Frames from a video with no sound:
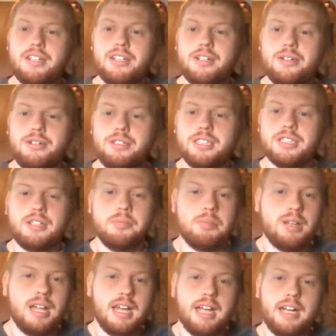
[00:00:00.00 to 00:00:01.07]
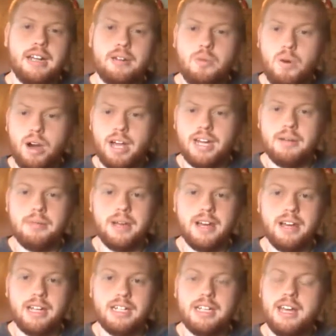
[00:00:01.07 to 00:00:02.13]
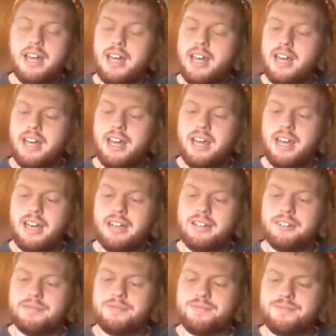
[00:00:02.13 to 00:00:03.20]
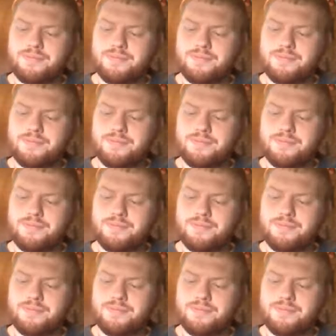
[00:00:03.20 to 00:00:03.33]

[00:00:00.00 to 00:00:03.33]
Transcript: to just complain and whine about it. And